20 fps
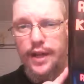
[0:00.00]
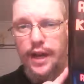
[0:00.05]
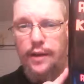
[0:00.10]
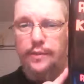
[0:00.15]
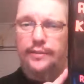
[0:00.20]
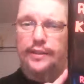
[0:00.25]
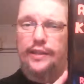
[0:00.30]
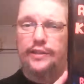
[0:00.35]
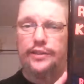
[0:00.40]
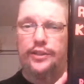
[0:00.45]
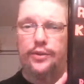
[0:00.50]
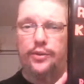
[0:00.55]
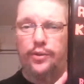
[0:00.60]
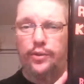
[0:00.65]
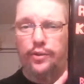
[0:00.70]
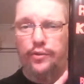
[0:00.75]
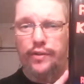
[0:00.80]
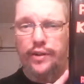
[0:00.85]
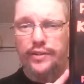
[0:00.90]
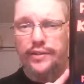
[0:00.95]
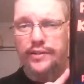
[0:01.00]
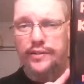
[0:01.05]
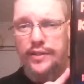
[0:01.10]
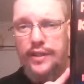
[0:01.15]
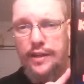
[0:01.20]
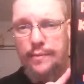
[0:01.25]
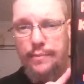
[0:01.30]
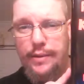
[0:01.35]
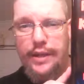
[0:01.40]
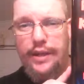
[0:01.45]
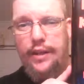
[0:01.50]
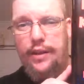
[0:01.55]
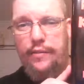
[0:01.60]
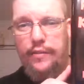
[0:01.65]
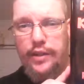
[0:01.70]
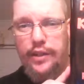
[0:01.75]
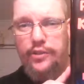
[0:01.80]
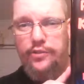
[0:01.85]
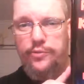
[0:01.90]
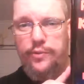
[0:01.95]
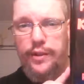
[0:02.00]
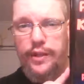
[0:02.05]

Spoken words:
I was actually called a racist and a bigot over this